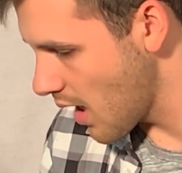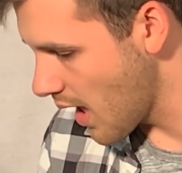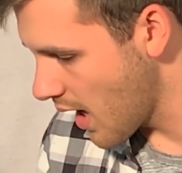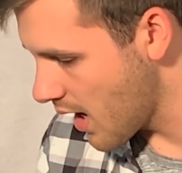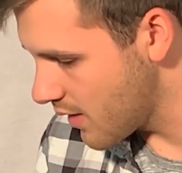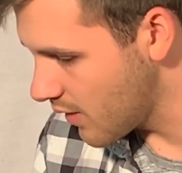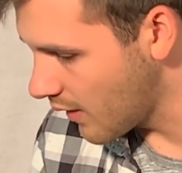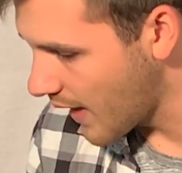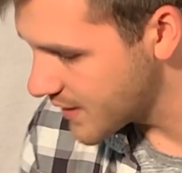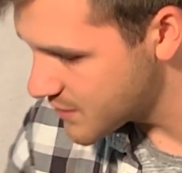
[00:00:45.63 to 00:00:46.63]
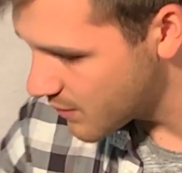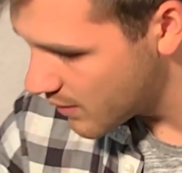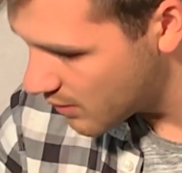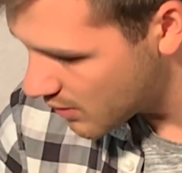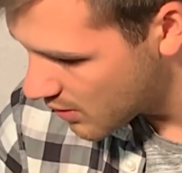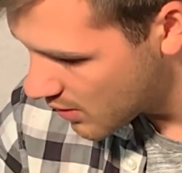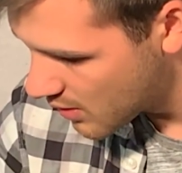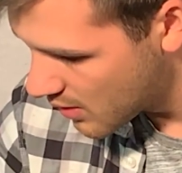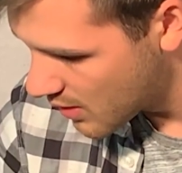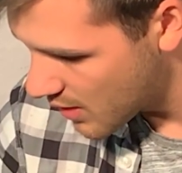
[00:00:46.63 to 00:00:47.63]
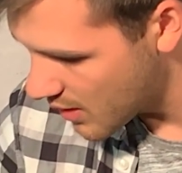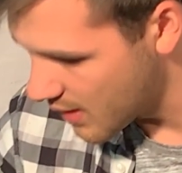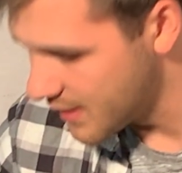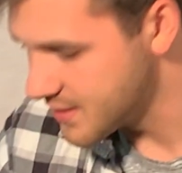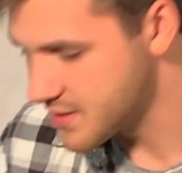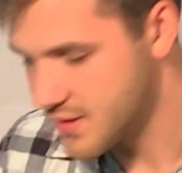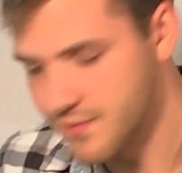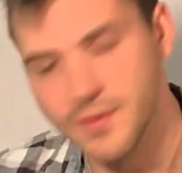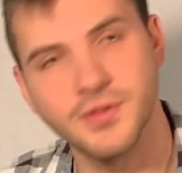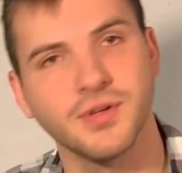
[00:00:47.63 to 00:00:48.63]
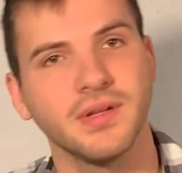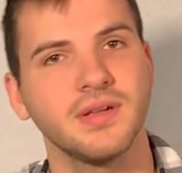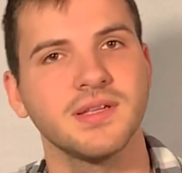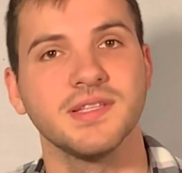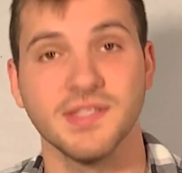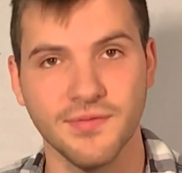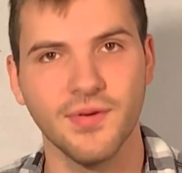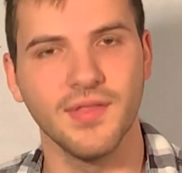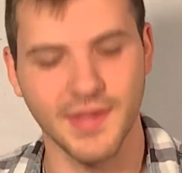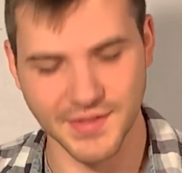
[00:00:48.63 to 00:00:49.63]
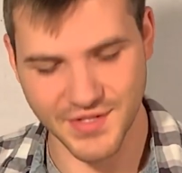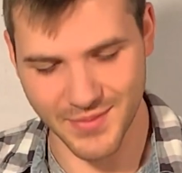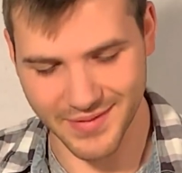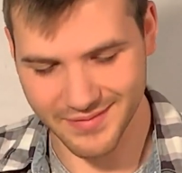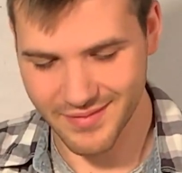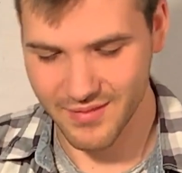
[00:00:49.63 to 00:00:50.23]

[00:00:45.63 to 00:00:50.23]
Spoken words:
And the last one is the foot joint. It's the foot of the instrument.